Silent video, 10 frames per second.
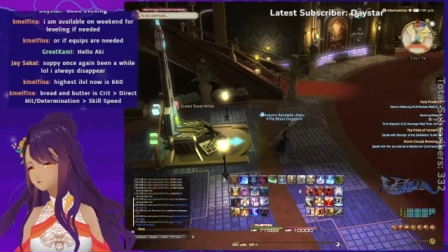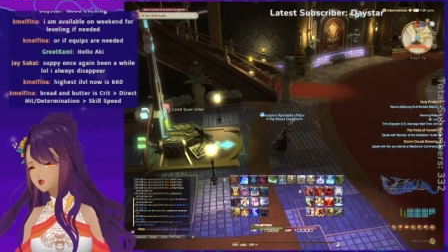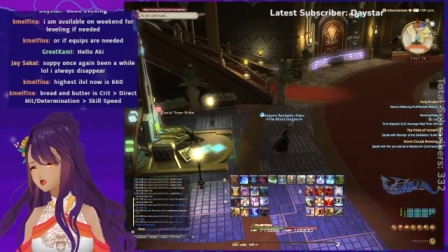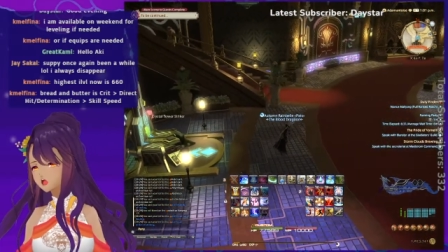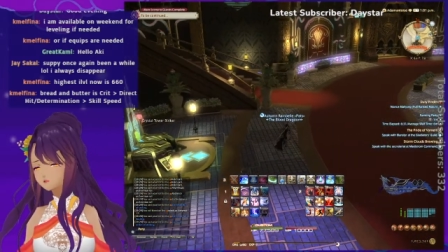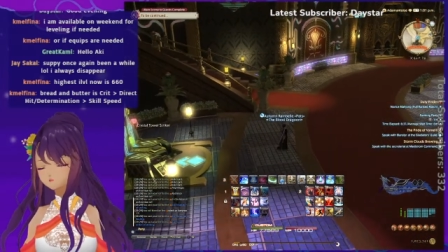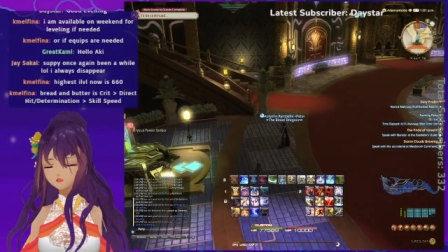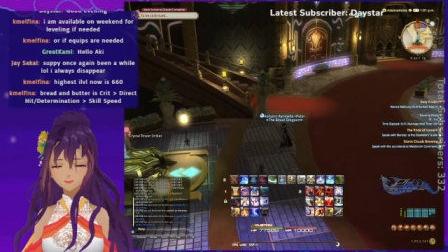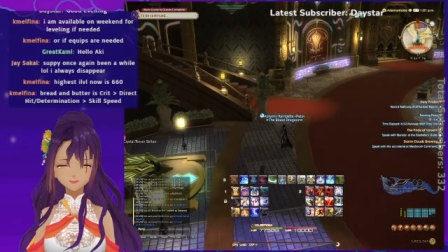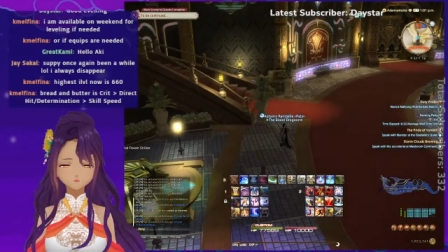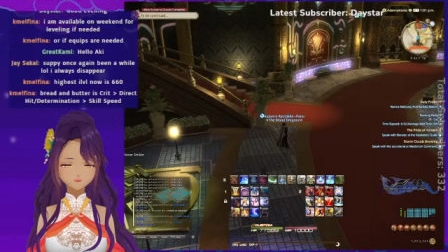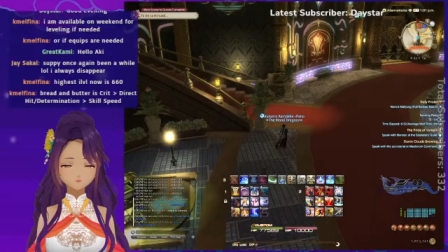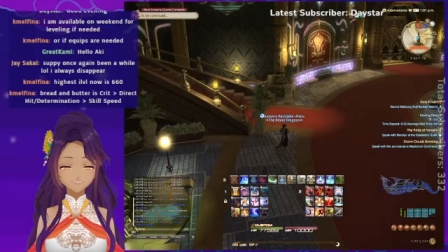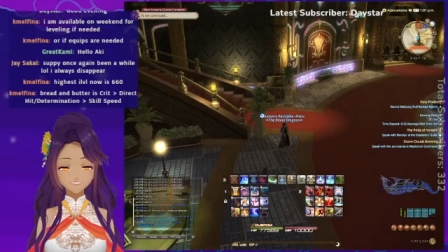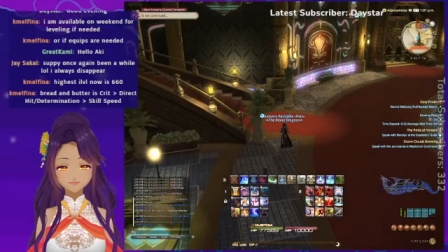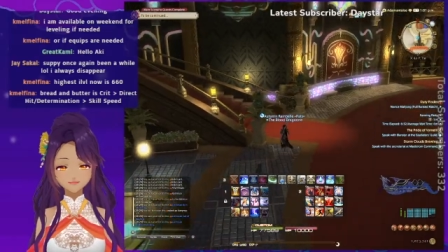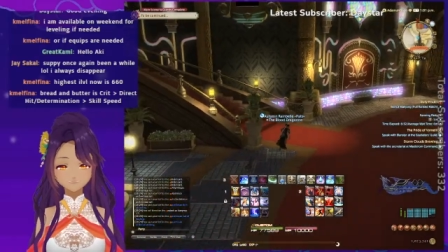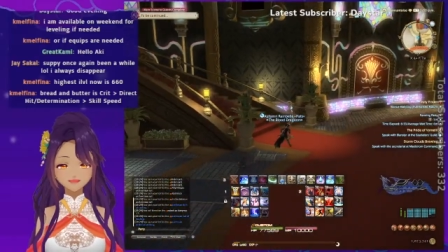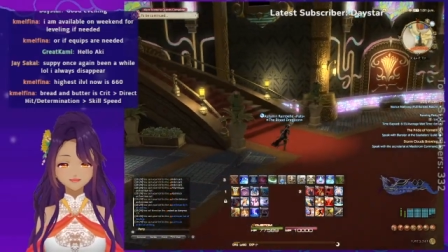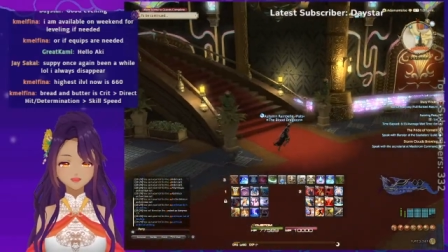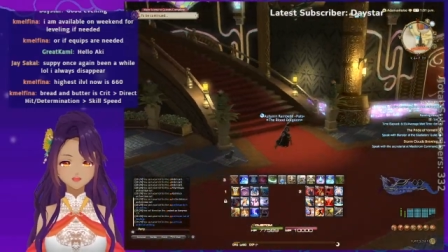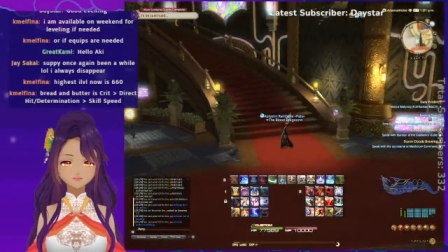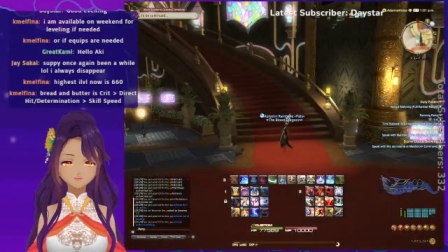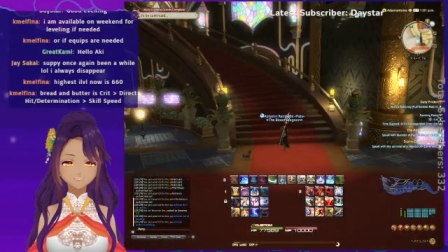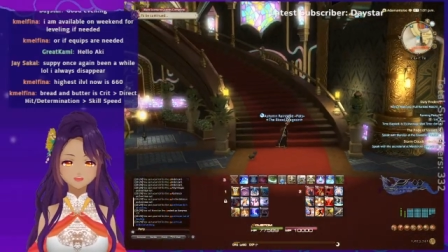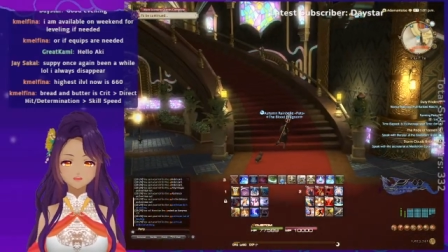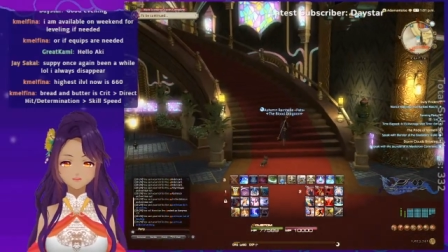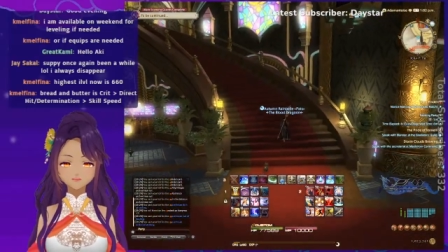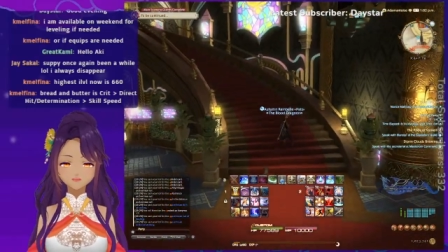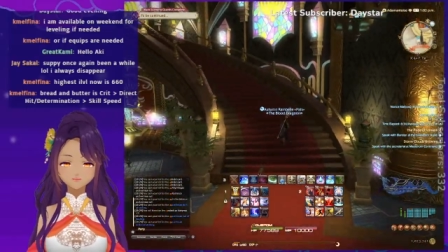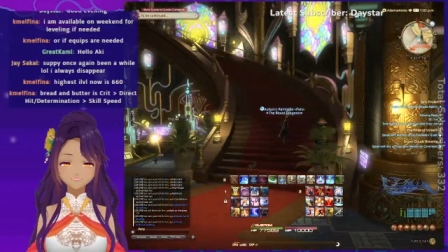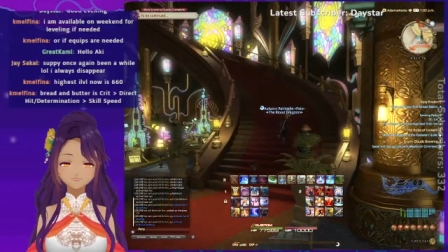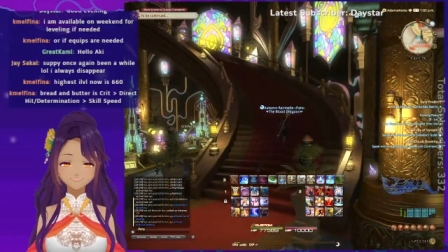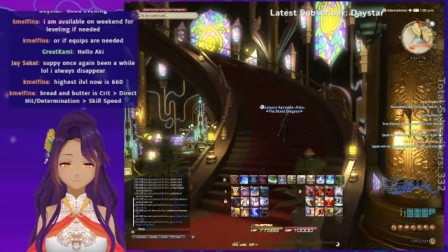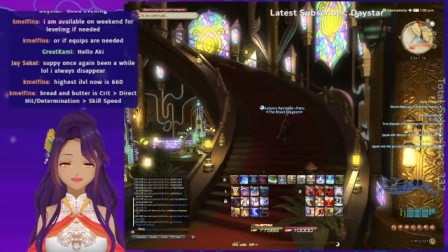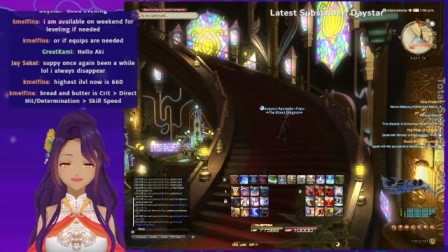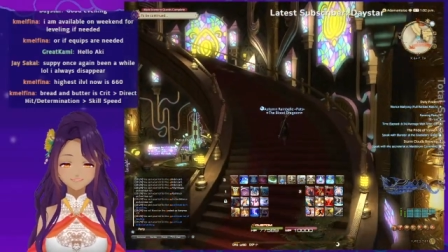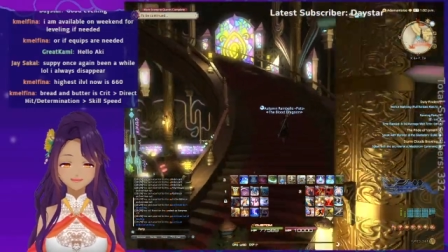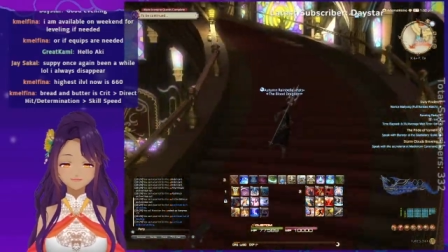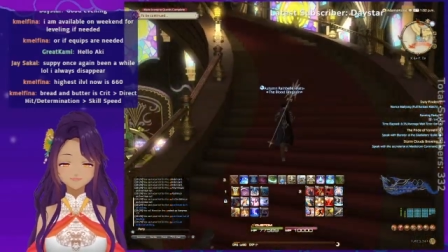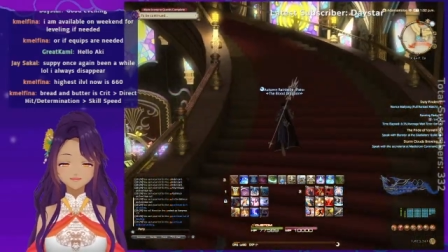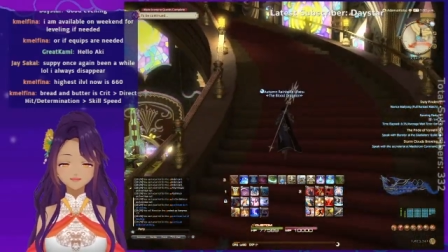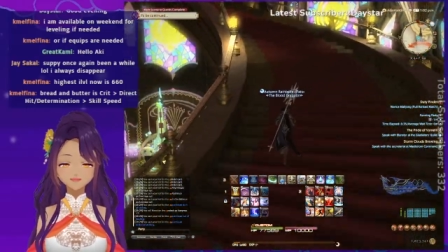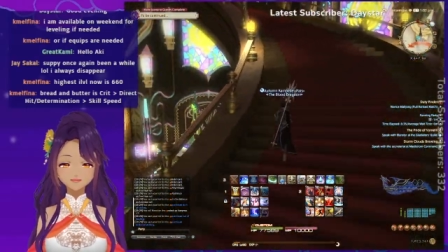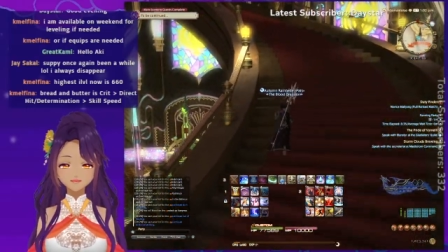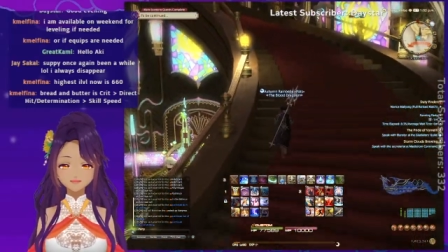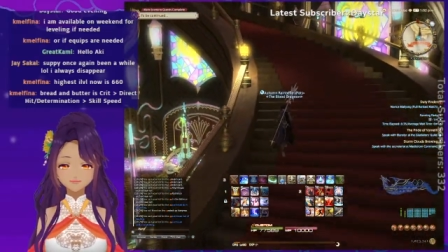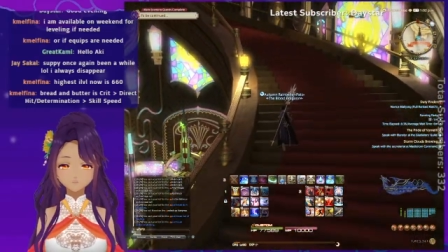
Oh, yep! Hey, hey Spooks, welcome, welcome! It is FF Friday indeed!